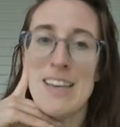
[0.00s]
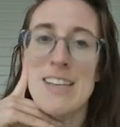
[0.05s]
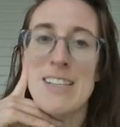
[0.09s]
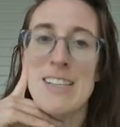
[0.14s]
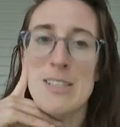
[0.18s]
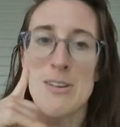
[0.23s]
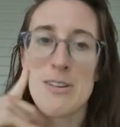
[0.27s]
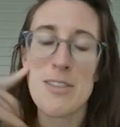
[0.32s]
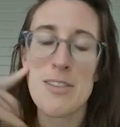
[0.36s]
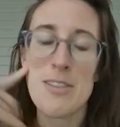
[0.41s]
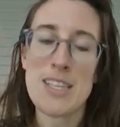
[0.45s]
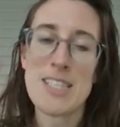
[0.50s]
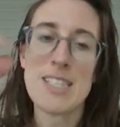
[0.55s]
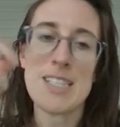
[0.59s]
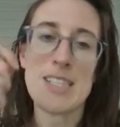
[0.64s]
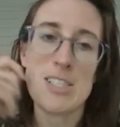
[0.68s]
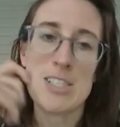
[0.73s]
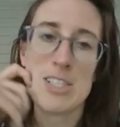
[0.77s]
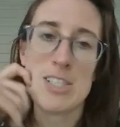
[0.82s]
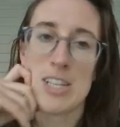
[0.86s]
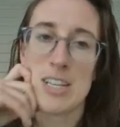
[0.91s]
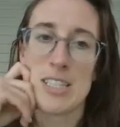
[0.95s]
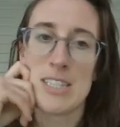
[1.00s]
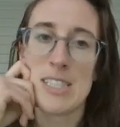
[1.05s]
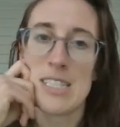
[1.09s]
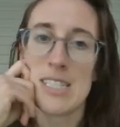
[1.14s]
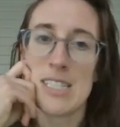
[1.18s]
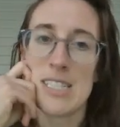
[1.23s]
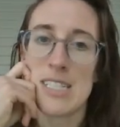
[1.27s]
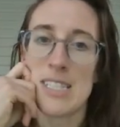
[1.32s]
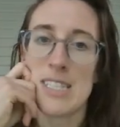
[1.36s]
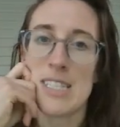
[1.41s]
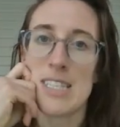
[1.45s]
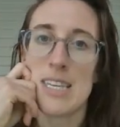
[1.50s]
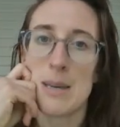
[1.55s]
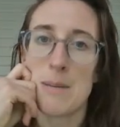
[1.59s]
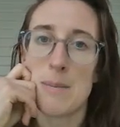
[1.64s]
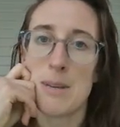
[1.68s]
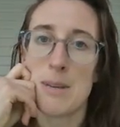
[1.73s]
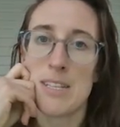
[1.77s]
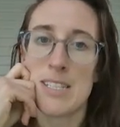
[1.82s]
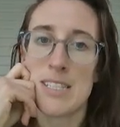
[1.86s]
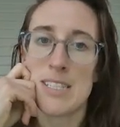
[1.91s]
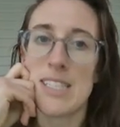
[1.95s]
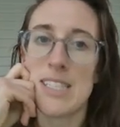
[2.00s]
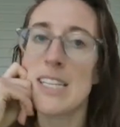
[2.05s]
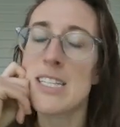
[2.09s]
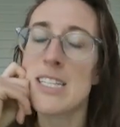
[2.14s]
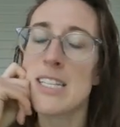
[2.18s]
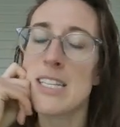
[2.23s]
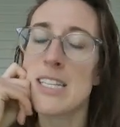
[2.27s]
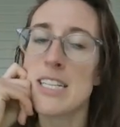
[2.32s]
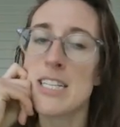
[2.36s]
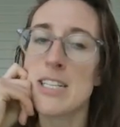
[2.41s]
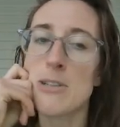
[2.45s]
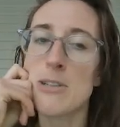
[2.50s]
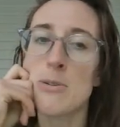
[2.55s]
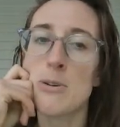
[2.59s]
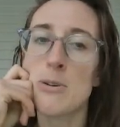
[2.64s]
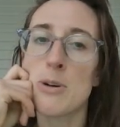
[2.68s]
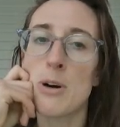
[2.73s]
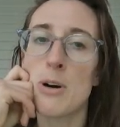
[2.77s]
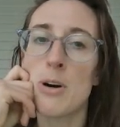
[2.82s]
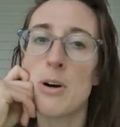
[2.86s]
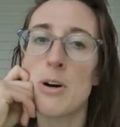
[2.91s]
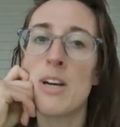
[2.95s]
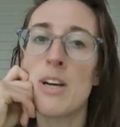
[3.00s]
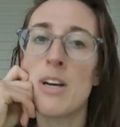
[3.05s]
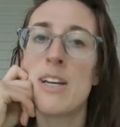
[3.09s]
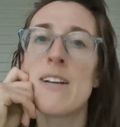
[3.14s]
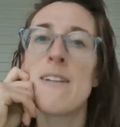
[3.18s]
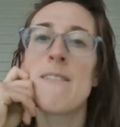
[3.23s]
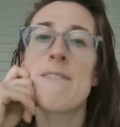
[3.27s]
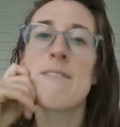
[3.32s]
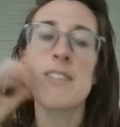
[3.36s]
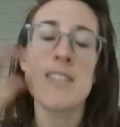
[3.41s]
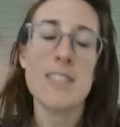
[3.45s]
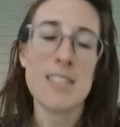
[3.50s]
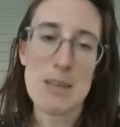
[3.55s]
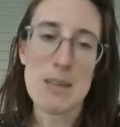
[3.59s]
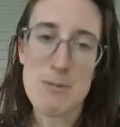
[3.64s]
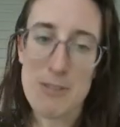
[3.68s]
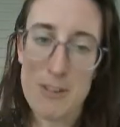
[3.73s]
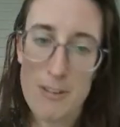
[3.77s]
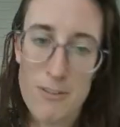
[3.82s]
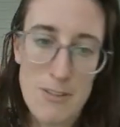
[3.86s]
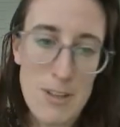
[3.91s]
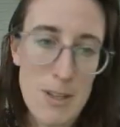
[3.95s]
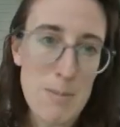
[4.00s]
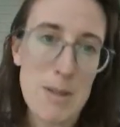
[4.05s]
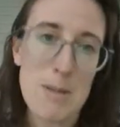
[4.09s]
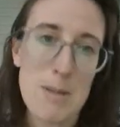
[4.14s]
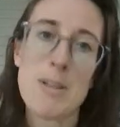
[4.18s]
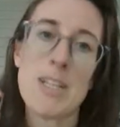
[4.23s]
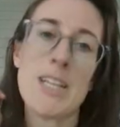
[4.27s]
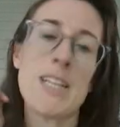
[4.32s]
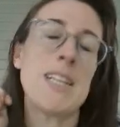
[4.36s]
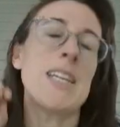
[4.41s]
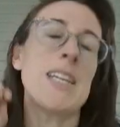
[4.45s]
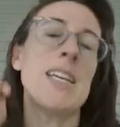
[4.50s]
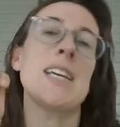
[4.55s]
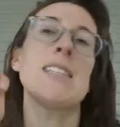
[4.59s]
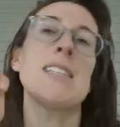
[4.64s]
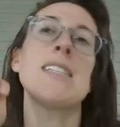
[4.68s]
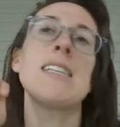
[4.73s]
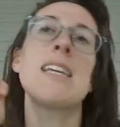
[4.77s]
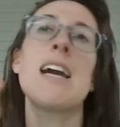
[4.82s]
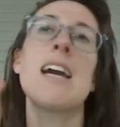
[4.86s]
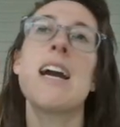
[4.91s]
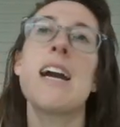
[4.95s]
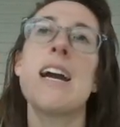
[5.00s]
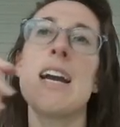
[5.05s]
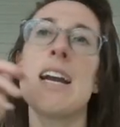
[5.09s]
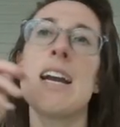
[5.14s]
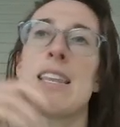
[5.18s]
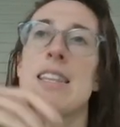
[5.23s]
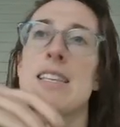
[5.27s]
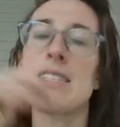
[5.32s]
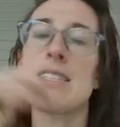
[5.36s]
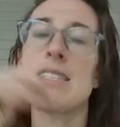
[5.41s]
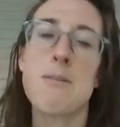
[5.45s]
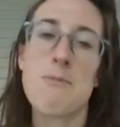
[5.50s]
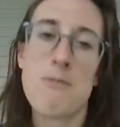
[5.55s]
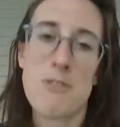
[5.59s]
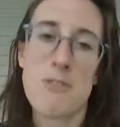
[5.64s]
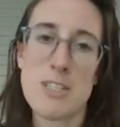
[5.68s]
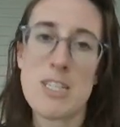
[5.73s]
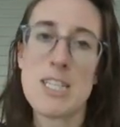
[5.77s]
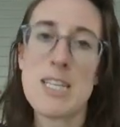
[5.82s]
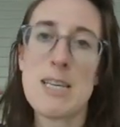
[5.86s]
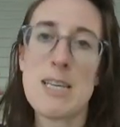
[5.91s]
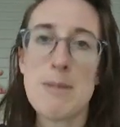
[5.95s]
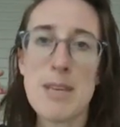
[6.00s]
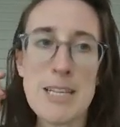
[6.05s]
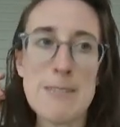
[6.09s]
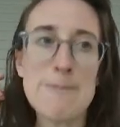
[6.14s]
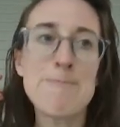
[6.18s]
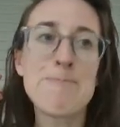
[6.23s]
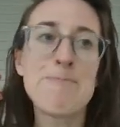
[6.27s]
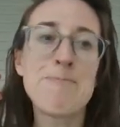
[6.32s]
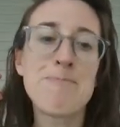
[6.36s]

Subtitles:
So this is just the immunization tool, the same for family planning STI, the same for TB.